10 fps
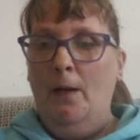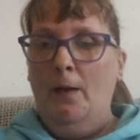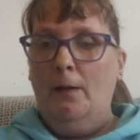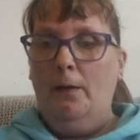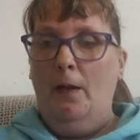
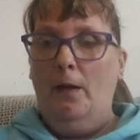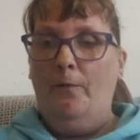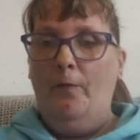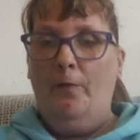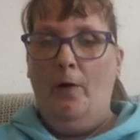They never
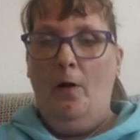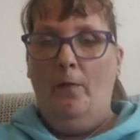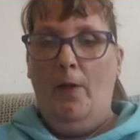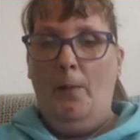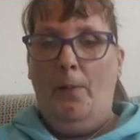forgot
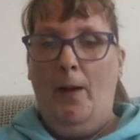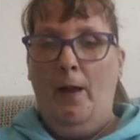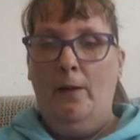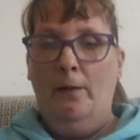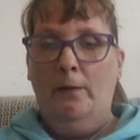their
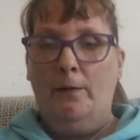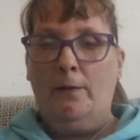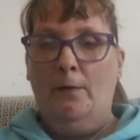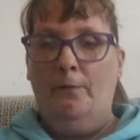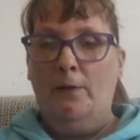parents
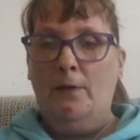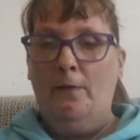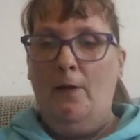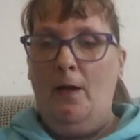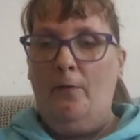and visit
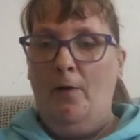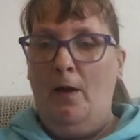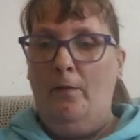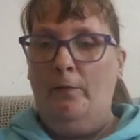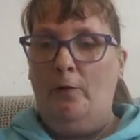their
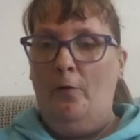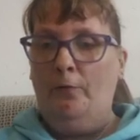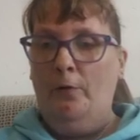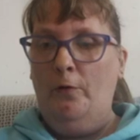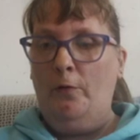grave as
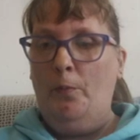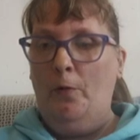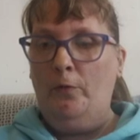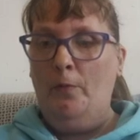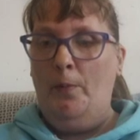often as
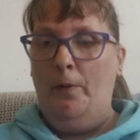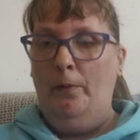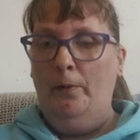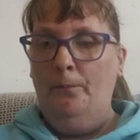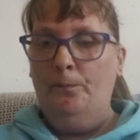possible.
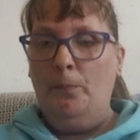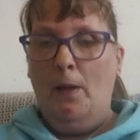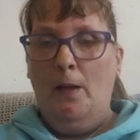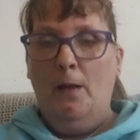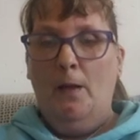
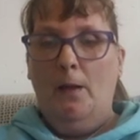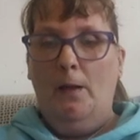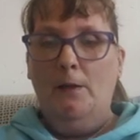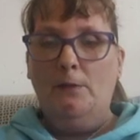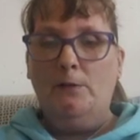
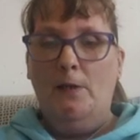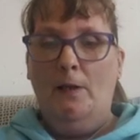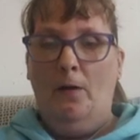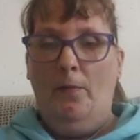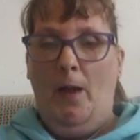Each year
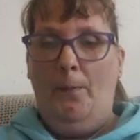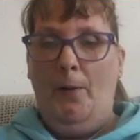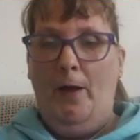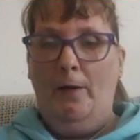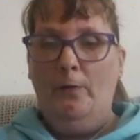on their
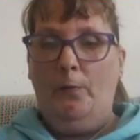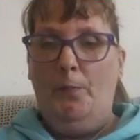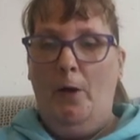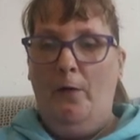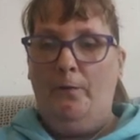parents'
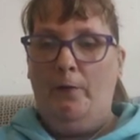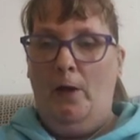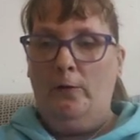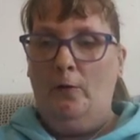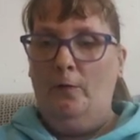
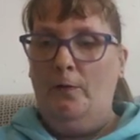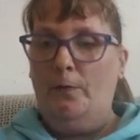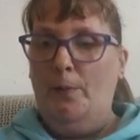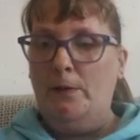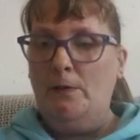birthdays and other
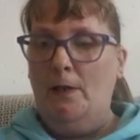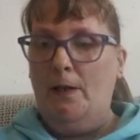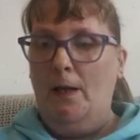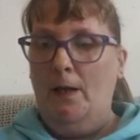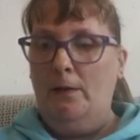special
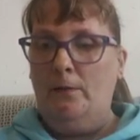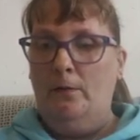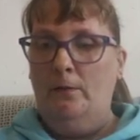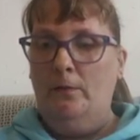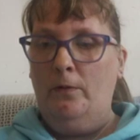
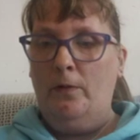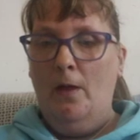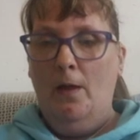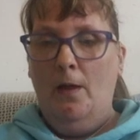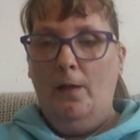occasions,
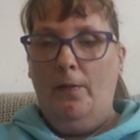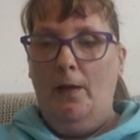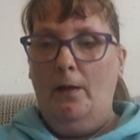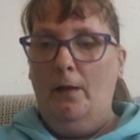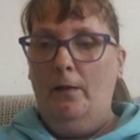they
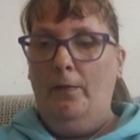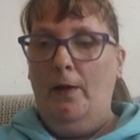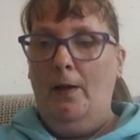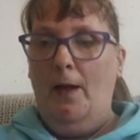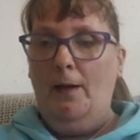
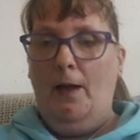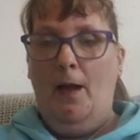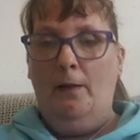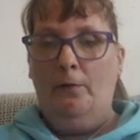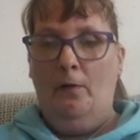light
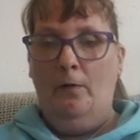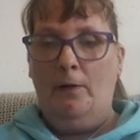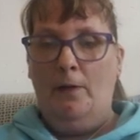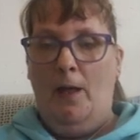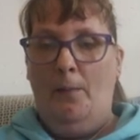candles in
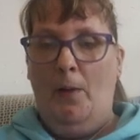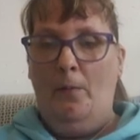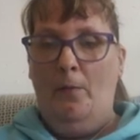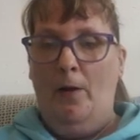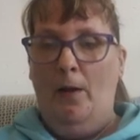their
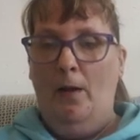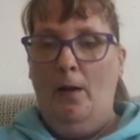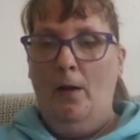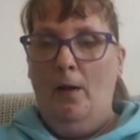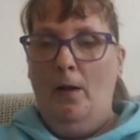memory.
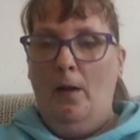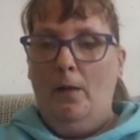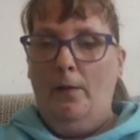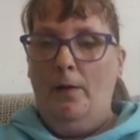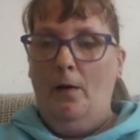
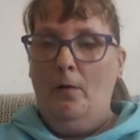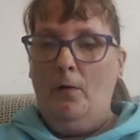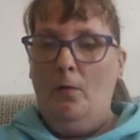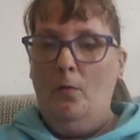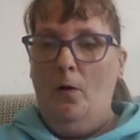They all
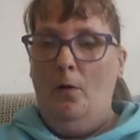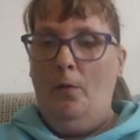grew up,